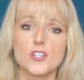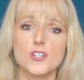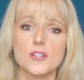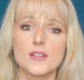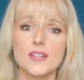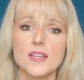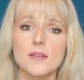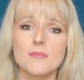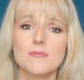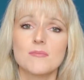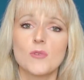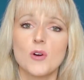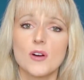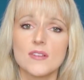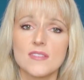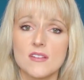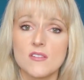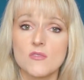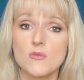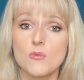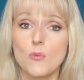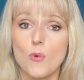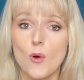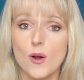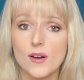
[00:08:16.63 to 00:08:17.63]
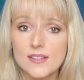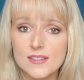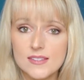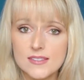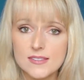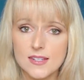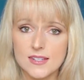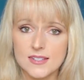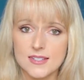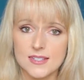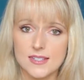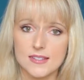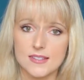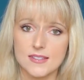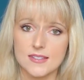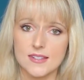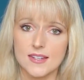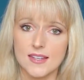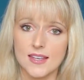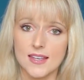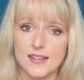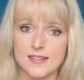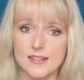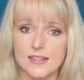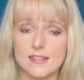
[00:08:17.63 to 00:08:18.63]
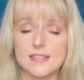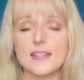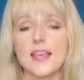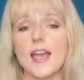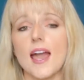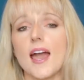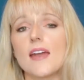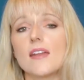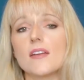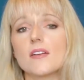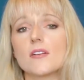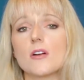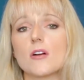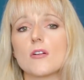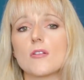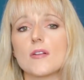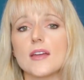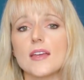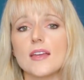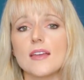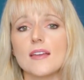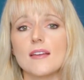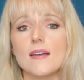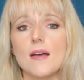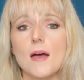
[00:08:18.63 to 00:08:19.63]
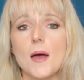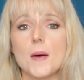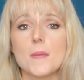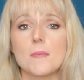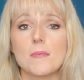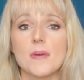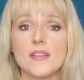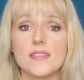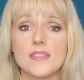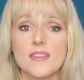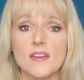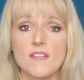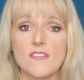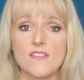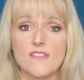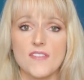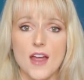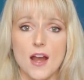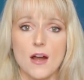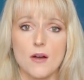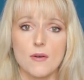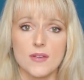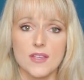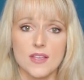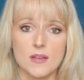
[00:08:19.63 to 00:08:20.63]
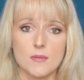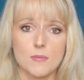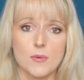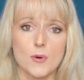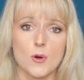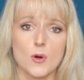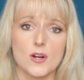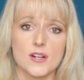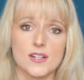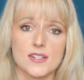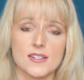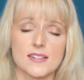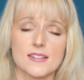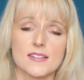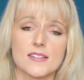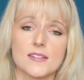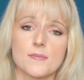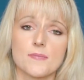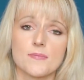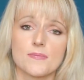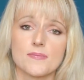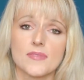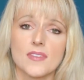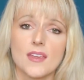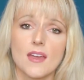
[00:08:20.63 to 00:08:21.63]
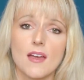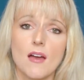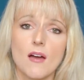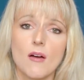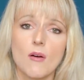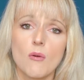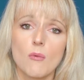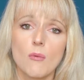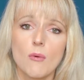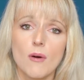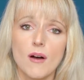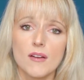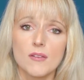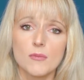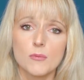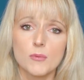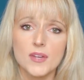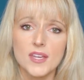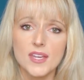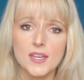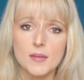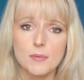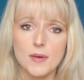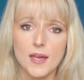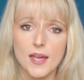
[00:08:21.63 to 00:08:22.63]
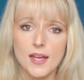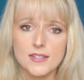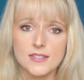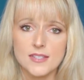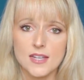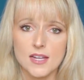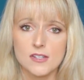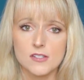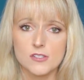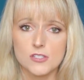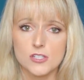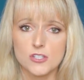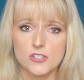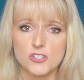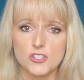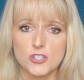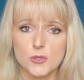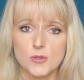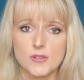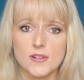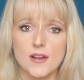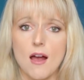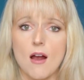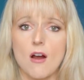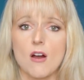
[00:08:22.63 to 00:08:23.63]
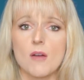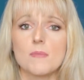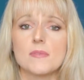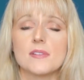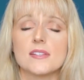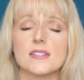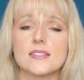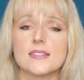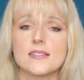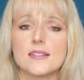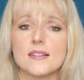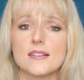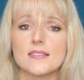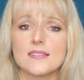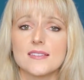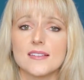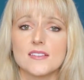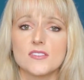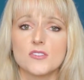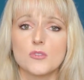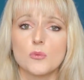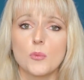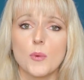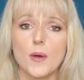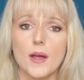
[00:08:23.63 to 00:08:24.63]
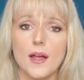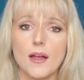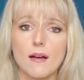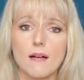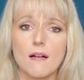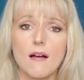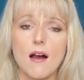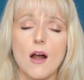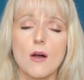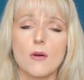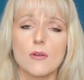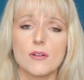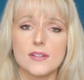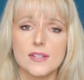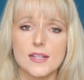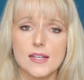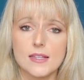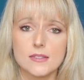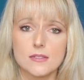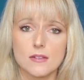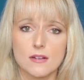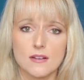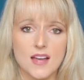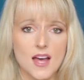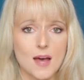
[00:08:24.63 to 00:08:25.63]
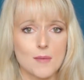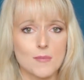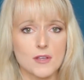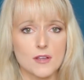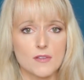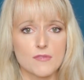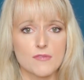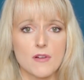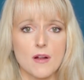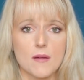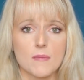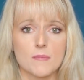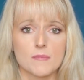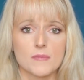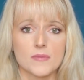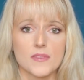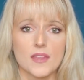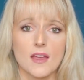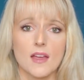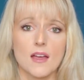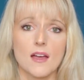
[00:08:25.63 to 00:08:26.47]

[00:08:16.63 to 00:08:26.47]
actually more than one statistic in this category, but they're very important. What we pay attention to in our business is where our leads are coming from.